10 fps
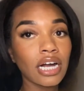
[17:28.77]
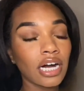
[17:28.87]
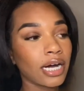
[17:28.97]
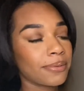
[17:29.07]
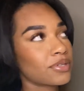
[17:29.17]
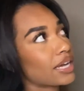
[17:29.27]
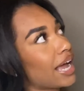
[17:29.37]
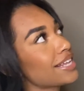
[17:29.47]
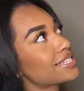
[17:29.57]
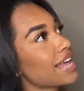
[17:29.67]
So I
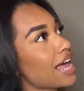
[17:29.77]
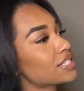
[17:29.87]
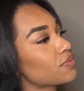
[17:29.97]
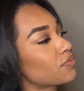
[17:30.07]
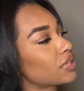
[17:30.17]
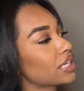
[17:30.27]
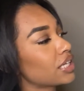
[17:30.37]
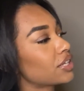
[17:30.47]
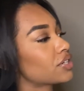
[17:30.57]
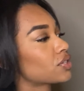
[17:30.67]
guess that's really,
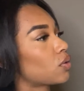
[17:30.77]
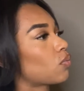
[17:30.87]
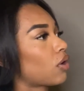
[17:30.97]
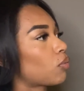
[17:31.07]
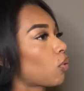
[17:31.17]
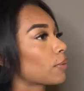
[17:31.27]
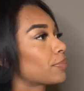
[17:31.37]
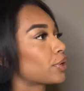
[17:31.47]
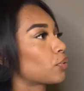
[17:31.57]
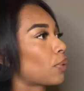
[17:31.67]
there's a warp
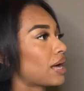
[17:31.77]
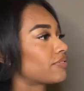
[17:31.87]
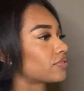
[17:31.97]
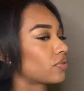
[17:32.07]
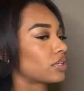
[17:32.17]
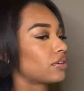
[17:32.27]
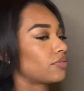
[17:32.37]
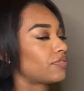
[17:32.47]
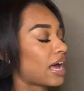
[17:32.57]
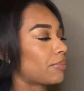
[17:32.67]
and a weft on the
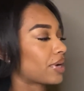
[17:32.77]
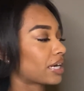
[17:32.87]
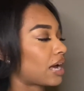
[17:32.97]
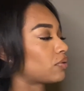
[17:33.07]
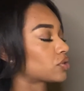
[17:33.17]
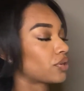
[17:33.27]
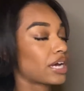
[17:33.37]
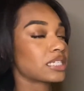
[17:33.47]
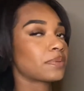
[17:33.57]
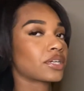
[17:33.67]
fabric, and I will show you
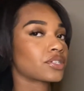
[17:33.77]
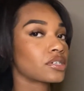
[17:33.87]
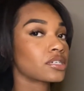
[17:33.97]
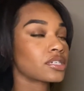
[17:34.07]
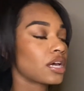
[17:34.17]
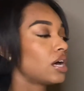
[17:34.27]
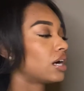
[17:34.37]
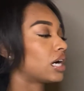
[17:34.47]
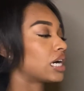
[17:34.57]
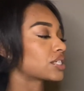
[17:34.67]
guys pictures
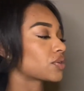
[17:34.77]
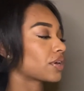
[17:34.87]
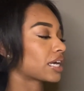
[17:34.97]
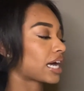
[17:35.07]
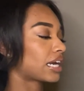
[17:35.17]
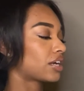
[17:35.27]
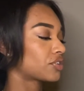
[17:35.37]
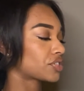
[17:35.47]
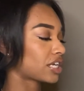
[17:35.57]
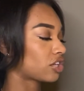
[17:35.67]
so you can kind of
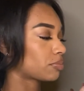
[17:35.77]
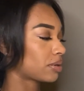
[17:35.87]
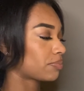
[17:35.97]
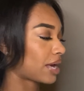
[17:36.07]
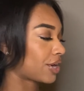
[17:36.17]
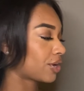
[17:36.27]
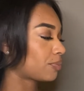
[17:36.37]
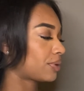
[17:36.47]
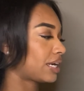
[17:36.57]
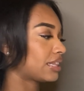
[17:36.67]
understand a little bit better,
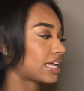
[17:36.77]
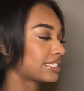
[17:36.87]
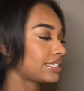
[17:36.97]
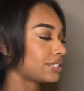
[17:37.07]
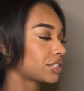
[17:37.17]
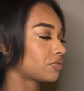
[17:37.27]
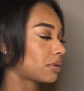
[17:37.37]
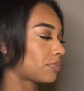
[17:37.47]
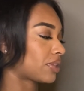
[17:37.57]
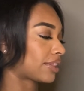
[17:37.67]
but that's easy to
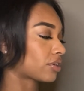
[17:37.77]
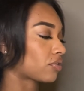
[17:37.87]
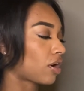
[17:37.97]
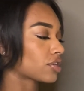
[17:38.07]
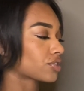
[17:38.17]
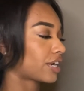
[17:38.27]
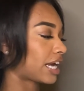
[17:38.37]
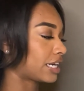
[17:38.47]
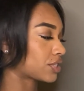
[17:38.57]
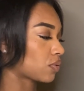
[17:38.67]
remember that the cross
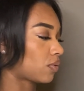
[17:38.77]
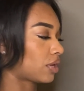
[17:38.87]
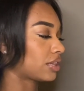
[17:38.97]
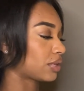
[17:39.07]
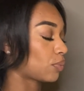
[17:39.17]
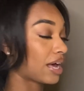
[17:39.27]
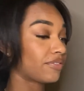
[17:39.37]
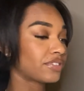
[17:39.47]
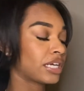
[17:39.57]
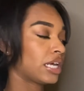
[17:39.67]
grain is on the
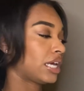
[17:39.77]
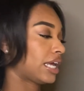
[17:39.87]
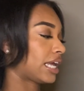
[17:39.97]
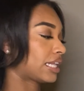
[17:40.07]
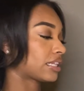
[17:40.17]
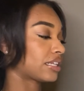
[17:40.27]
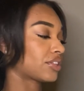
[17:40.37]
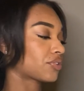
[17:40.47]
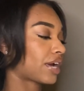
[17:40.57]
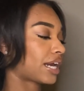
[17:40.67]
weft and the
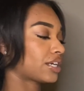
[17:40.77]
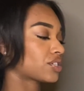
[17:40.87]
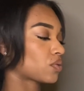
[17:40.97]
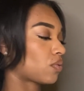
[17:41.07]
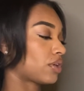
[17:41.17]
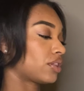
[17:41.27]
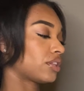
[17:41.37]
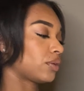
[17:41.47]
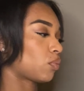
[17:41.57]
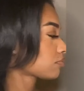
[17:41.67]
length grain is on
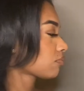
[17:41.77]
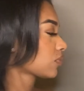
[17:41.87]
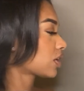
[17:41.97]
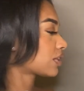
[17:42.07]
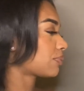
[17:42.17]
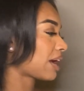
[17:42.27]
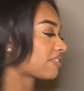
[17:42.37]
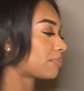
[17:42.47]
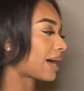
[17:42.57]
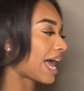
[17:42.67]
the warp. Then we have
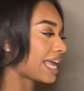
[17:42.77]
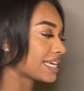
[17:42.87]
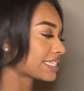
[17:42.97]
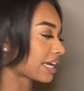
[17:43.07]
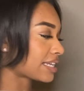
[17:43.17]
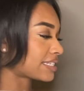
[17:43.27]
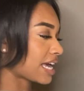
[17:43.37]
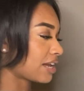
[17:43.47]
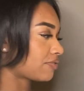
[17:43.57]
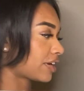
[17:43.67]
the bias, like I
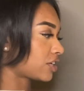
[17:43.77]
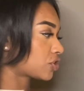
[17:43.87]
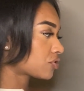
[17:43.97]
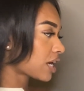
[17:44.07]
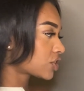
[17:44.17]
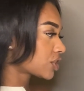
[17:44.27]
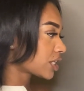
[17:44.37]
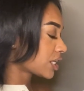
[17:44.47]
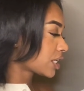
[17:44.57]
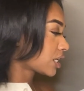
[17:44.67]
said, very
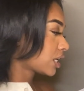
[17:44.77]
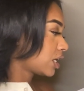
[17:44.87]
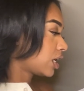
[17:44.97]
stretchy.